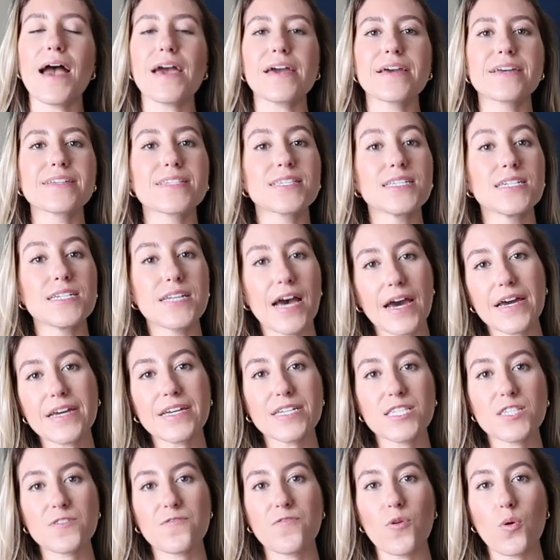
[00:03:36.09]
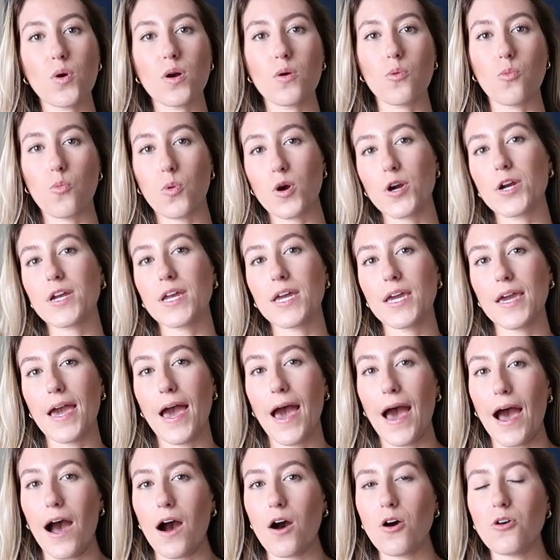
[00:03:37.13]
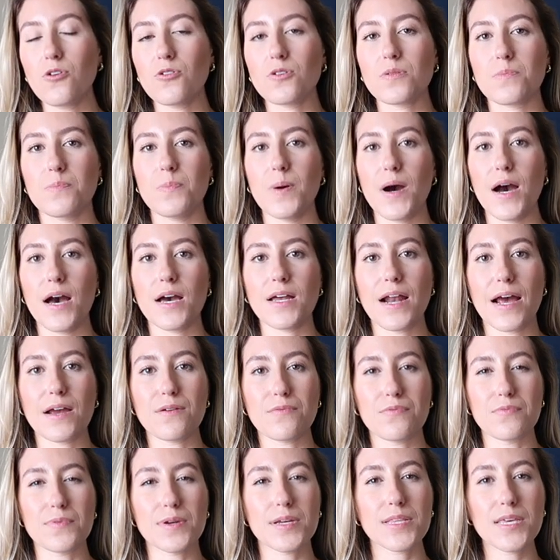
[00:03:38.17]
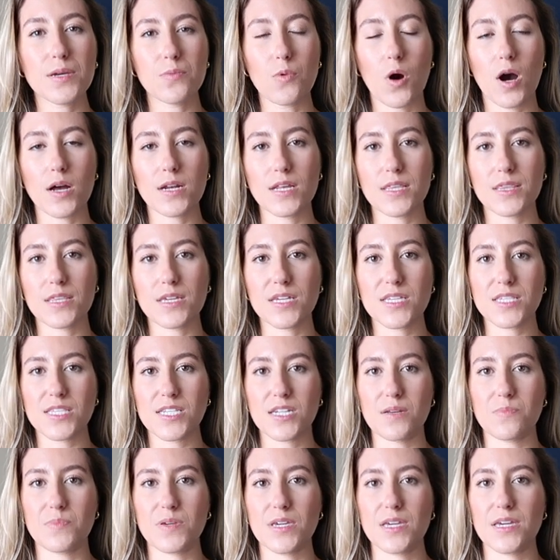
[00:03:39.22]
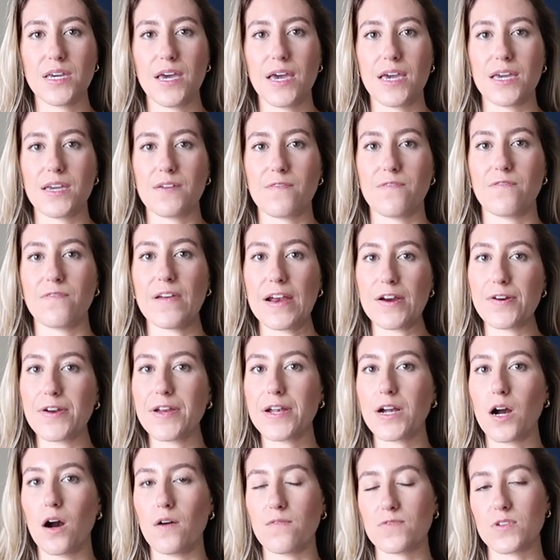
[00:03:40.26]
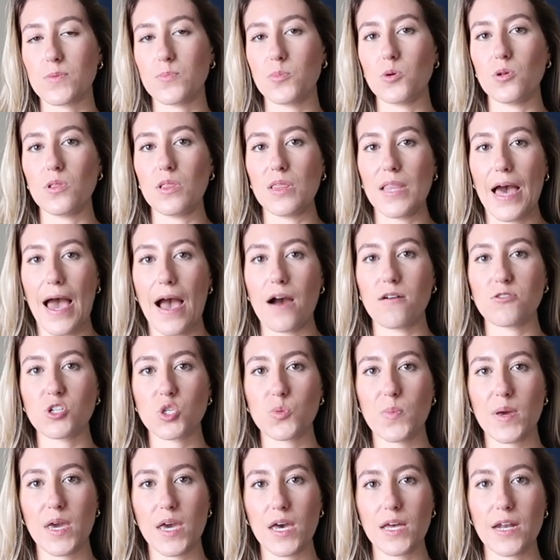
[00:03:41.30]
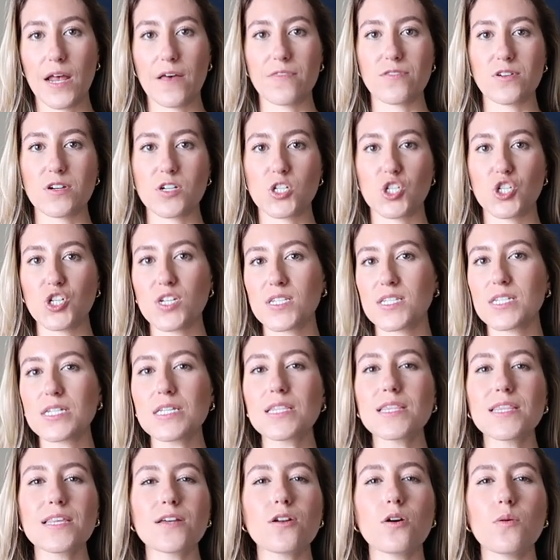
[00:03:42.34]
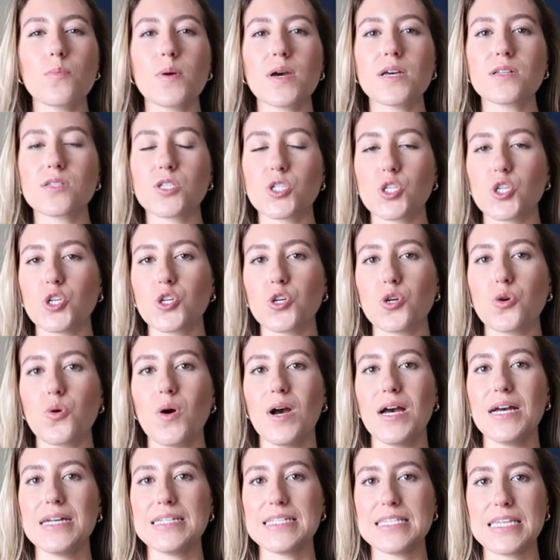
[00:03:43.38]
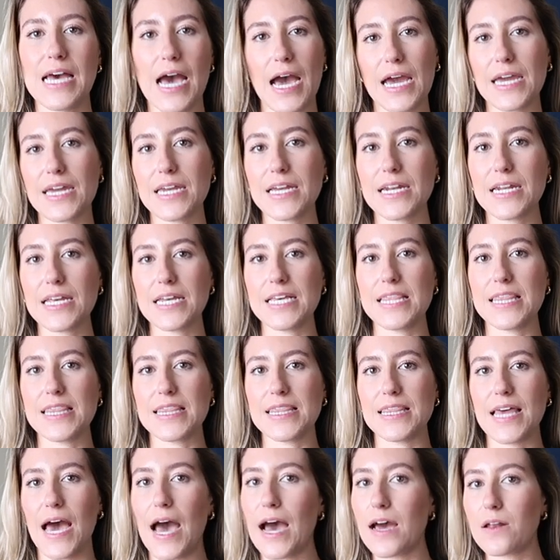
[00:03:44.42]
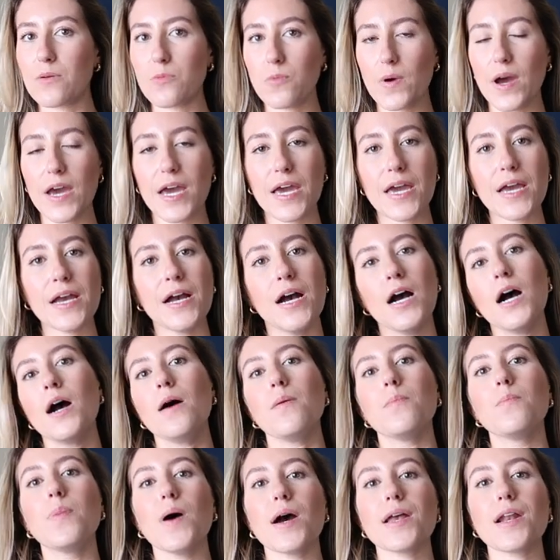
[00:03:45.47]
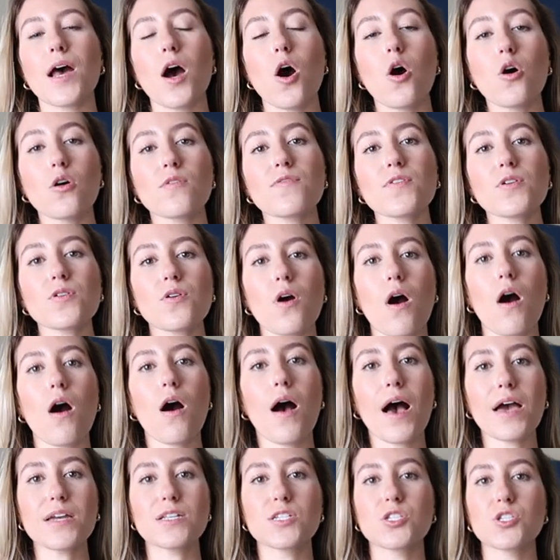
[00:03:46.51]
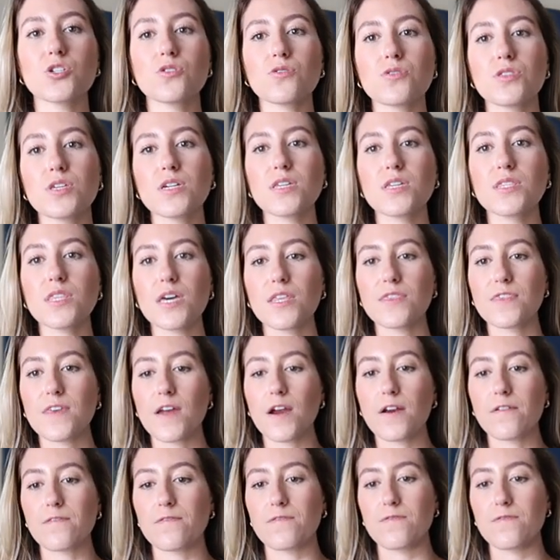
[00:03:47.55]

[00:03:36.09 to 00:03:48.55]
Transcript: is nice for working out, but I really wanted these to be a very comfortable lounge pant, and they're just a little bit too tight in that way. But overall, I do think that they're